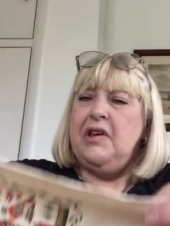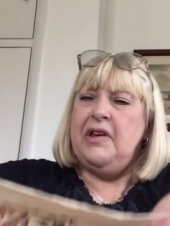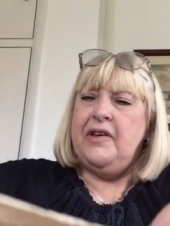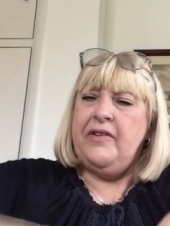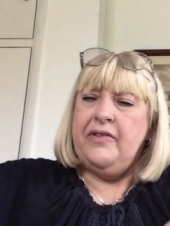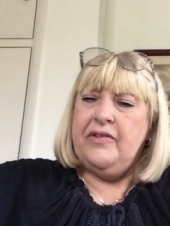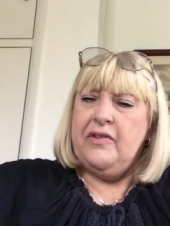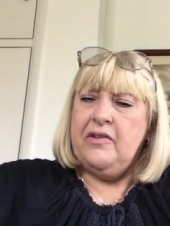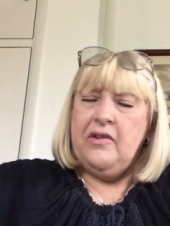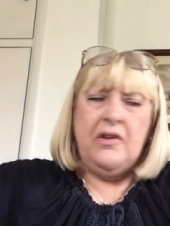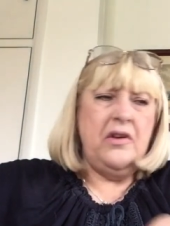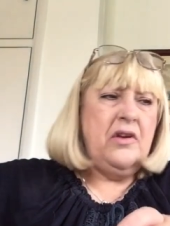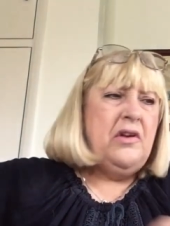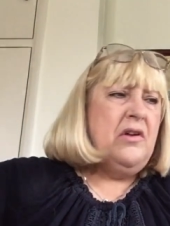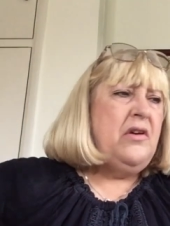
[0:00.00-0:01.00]
is
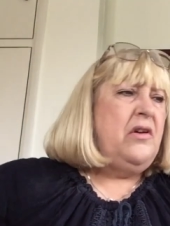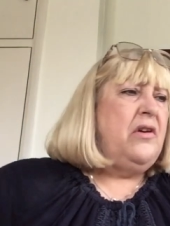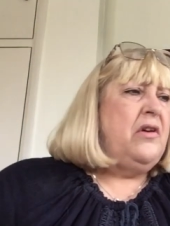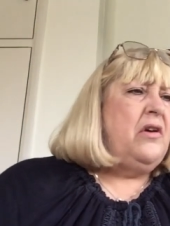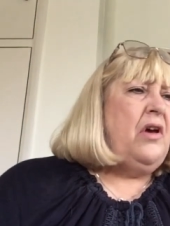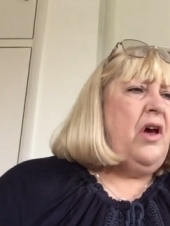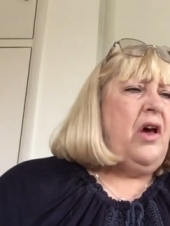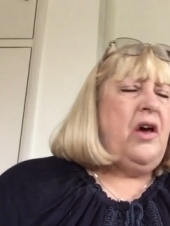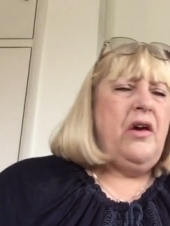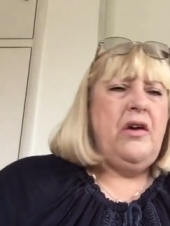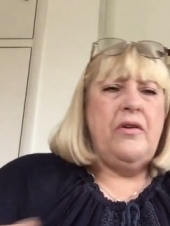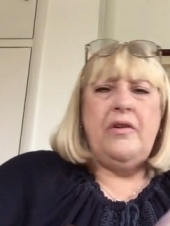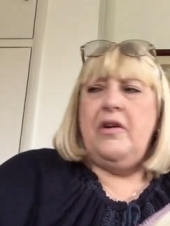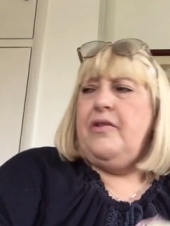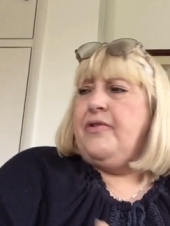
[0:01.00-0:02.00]
because uh,
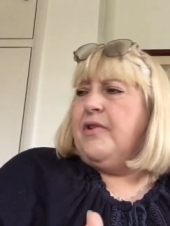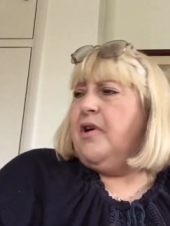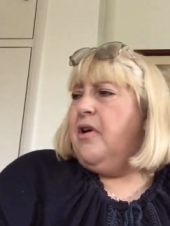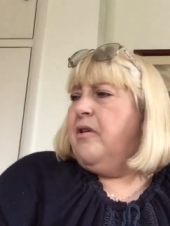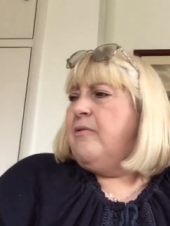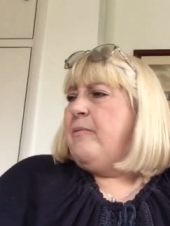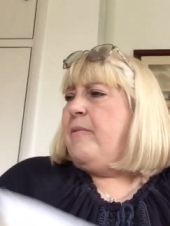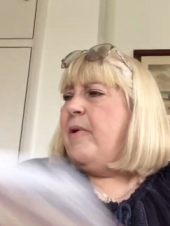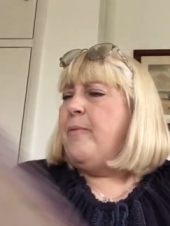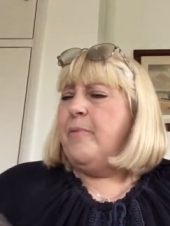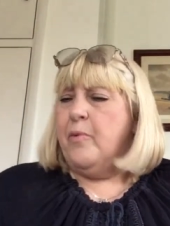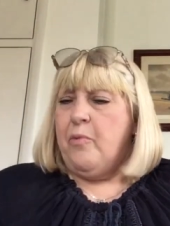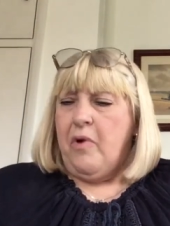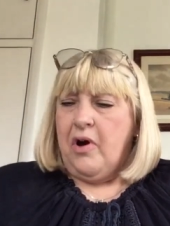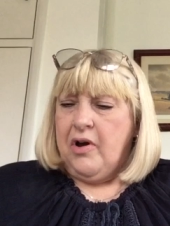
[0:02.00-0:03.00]
I can't remember
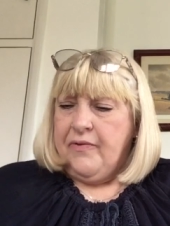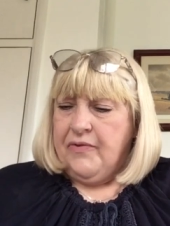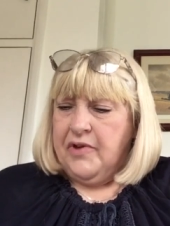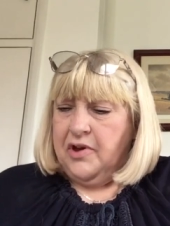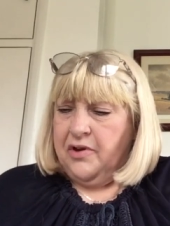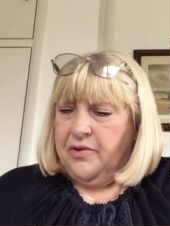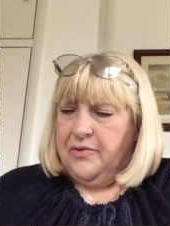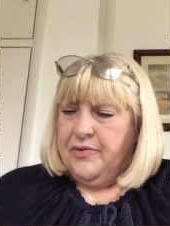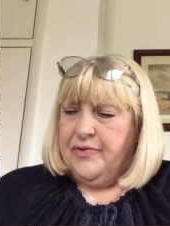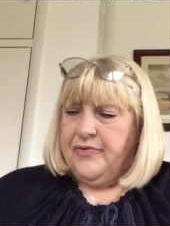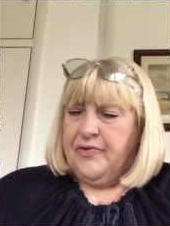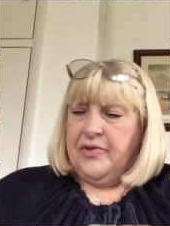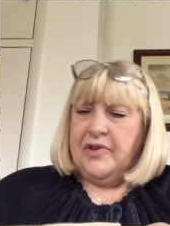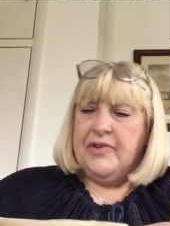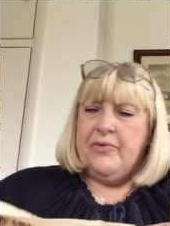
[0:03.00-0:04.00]
what I've used for
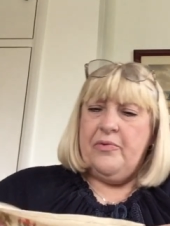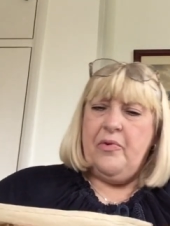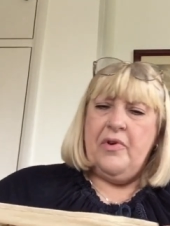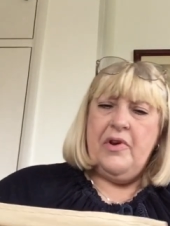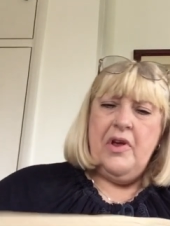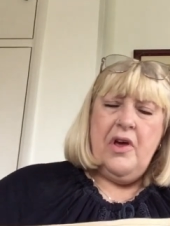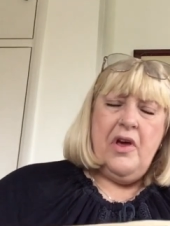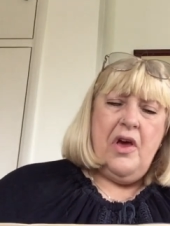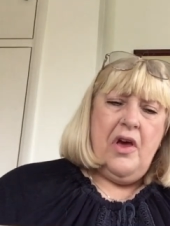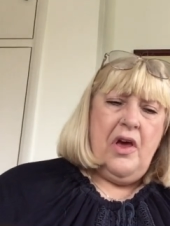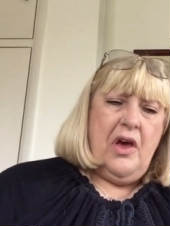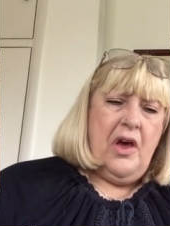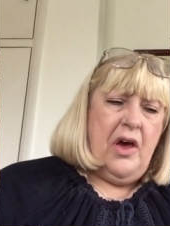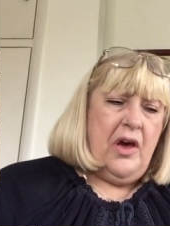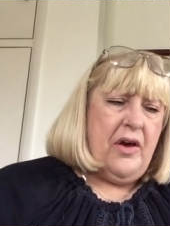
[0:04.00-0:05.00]
this one.
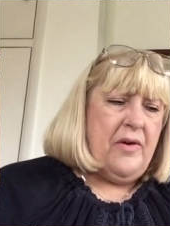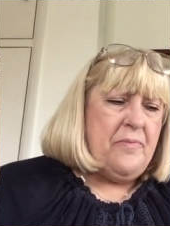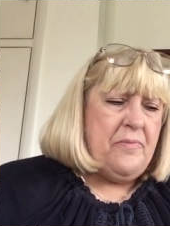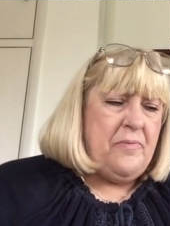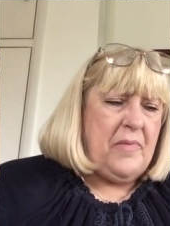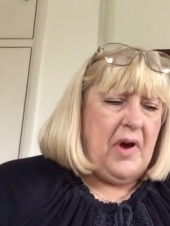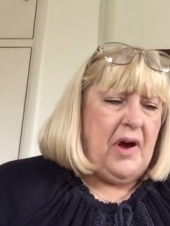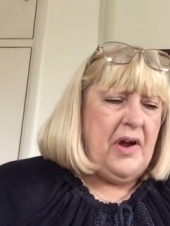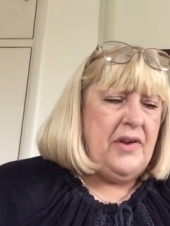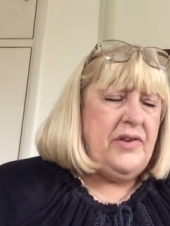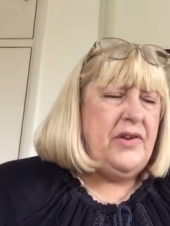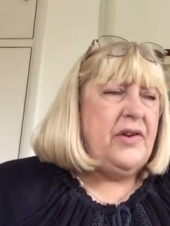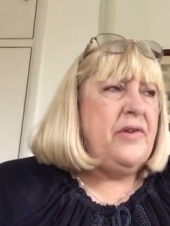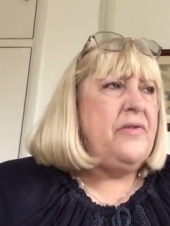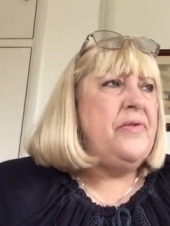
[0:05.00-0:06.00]
Um, I
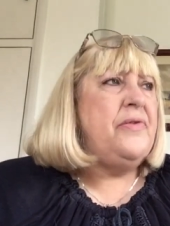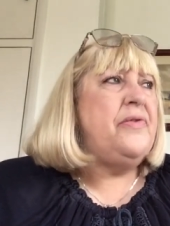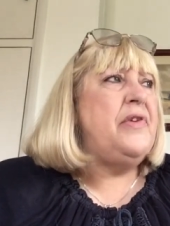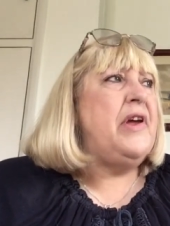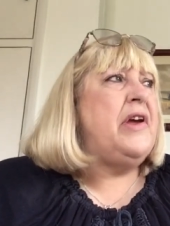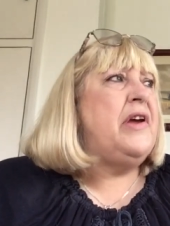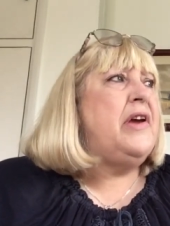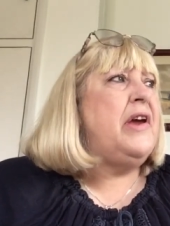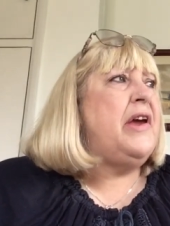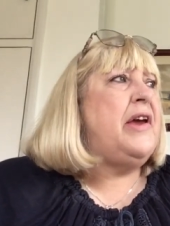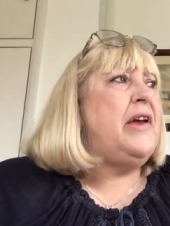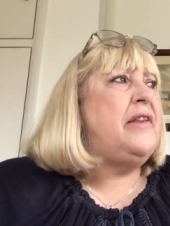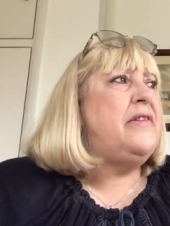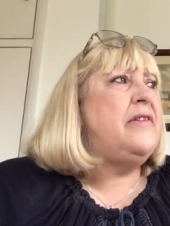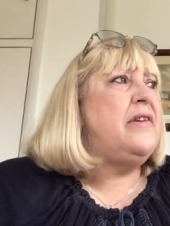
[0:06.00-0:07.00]
do think
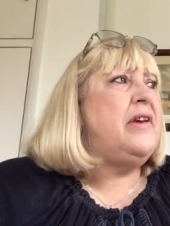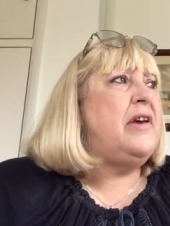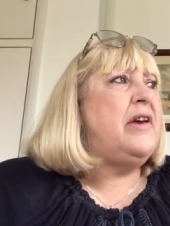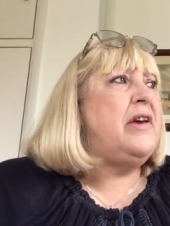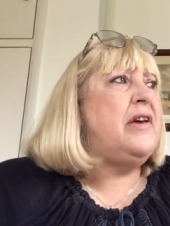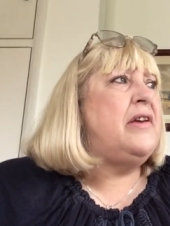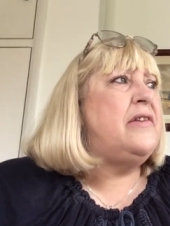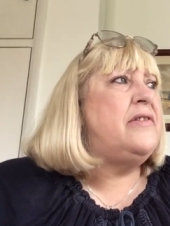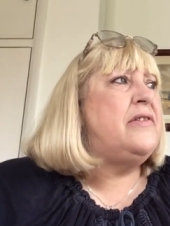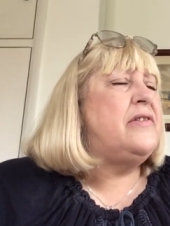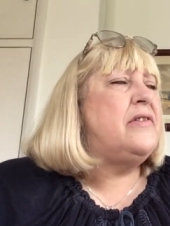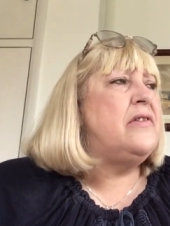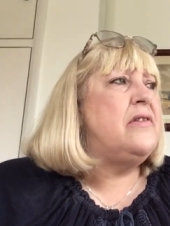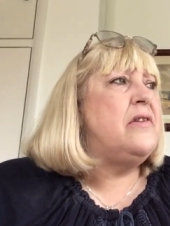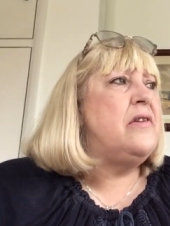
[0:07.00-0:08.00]
it is,